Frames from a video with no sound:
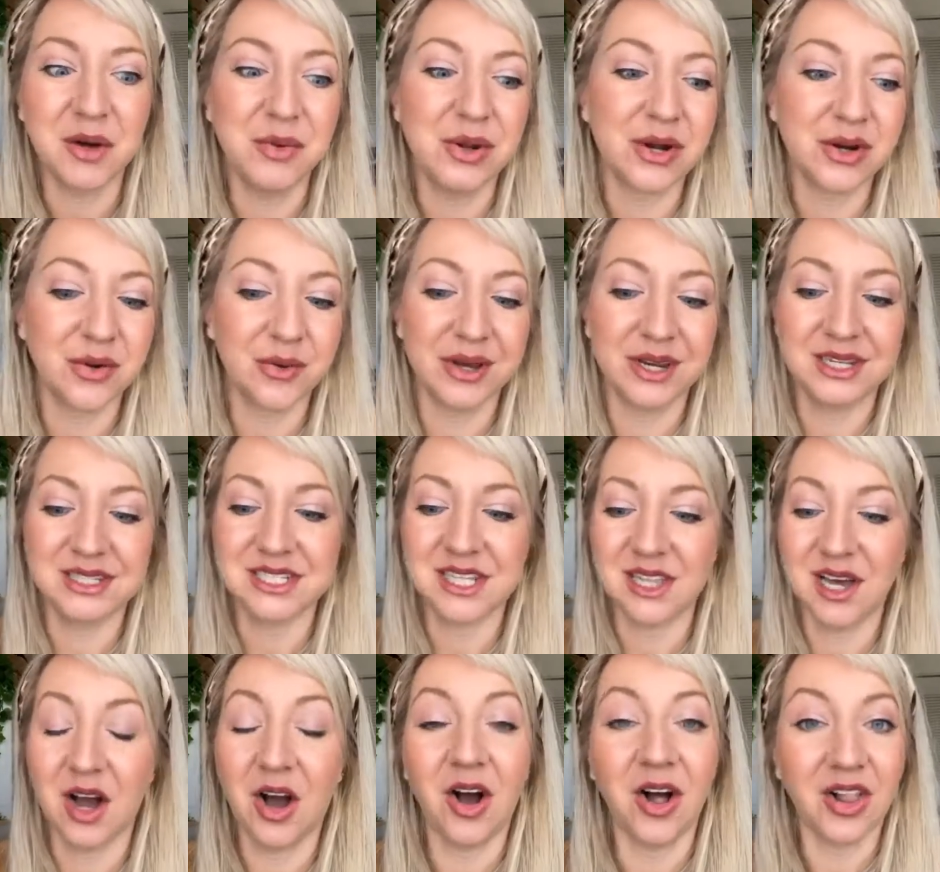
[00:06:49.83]
And we are going
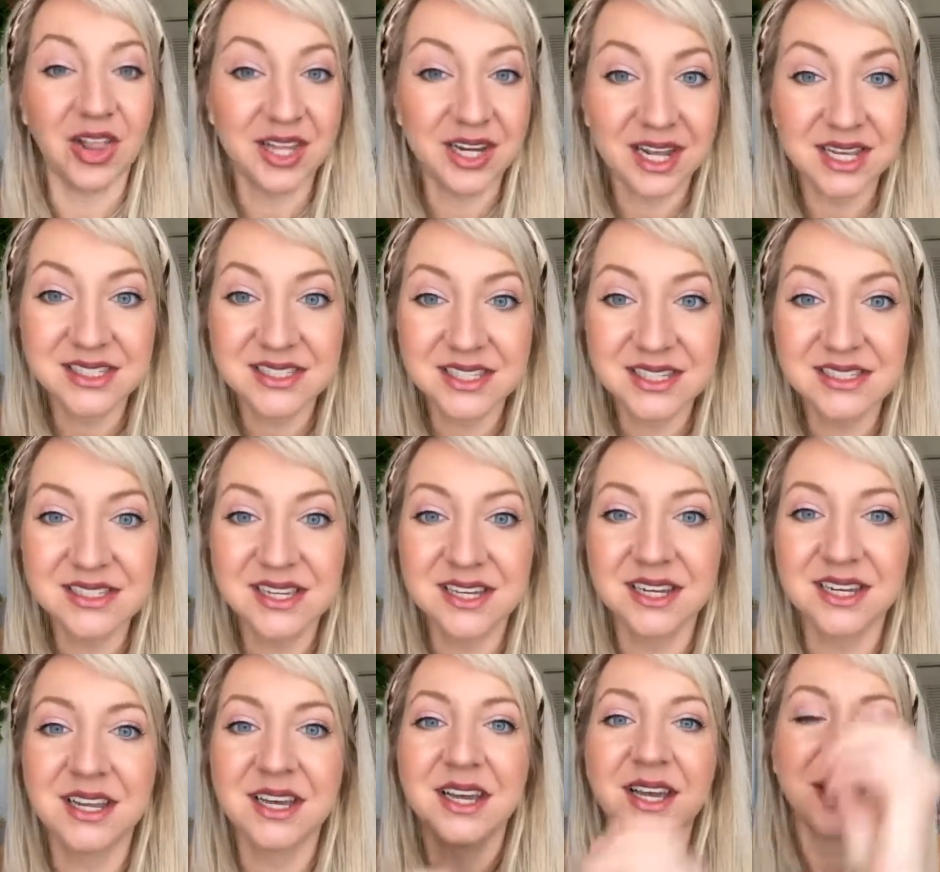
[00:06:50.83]
into the holiday
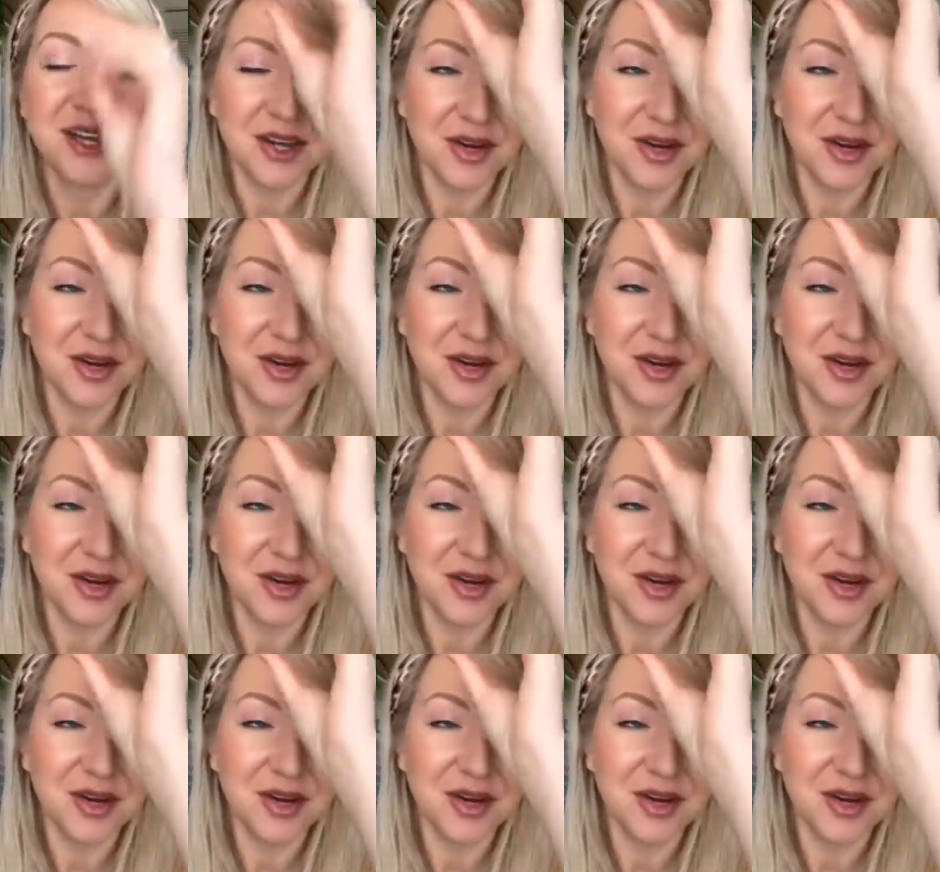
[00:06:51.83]
season,